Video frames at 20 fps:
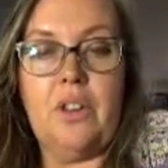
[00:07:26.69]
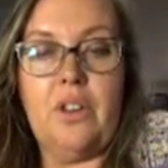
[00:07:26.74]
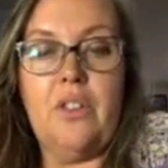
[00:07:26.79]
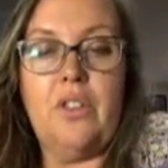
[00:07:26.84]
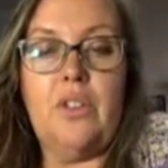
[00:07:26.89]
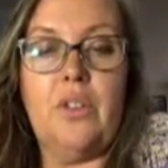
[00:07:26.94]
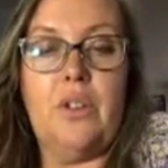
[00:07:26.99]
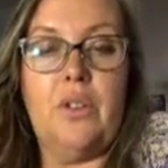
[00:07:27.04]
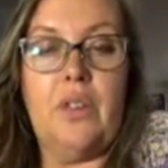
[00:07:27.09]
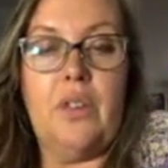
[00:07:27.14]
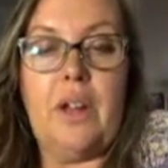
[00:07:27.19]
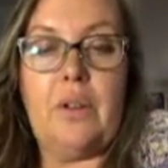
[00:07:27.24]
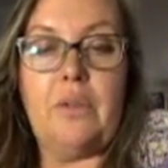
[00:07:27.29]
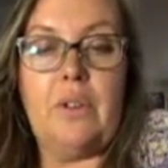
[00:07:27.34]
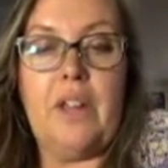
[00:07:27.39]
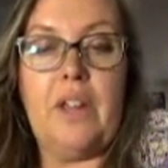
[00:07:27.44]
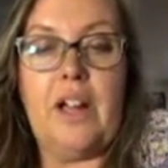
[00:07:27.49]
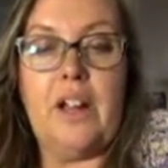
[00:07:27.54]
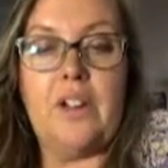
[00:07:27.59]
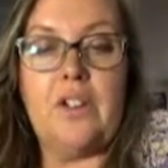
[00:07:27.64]
So that
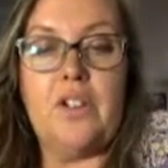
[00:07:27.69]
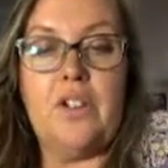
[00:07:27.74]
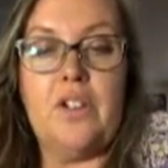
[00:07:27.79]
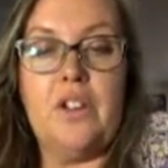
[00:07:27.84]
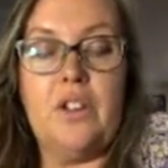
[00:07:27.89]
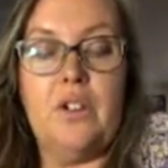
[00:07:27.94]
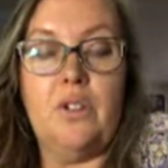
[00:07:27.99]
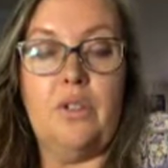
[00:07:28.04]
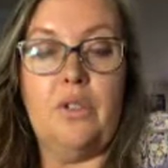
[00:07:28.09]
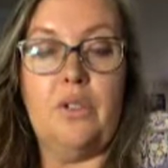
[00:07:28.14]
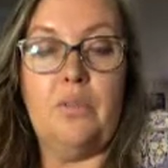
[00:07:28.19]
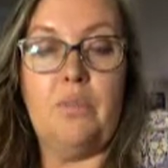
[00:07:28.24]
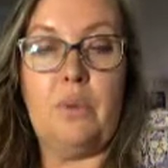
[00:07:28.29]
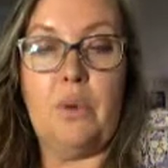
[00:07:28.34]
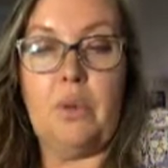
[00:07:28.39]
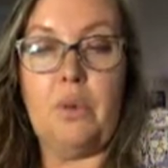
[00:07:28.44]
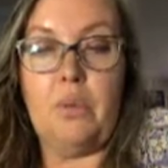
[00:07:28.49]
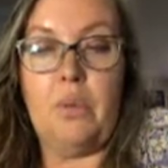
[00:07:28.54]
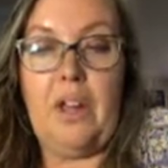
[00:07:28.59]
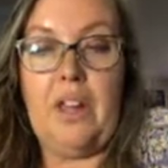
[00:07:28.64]
reaction goes
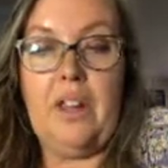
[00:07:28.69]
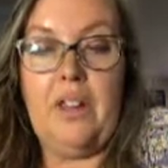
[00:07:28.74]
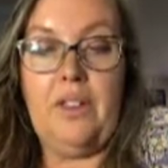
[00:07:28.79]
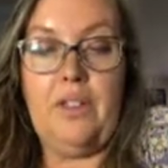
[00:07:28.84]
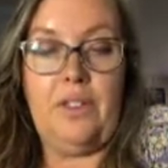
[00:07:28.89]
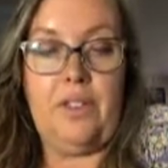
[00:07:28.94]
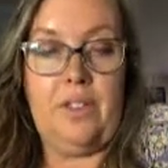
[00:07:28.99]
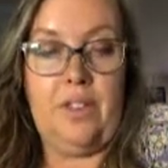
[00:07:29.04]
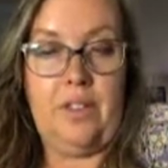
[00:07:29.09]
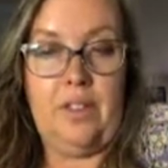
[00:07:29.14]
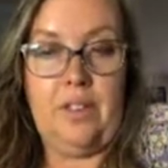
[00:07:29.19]
both ways.